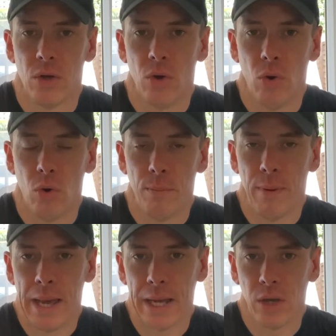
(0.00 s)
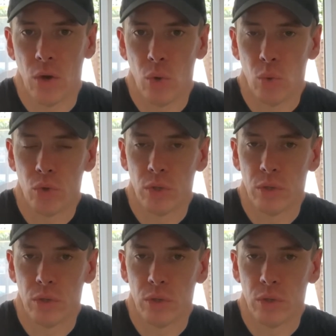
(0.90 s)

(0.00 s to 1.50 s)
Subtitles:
or a black gold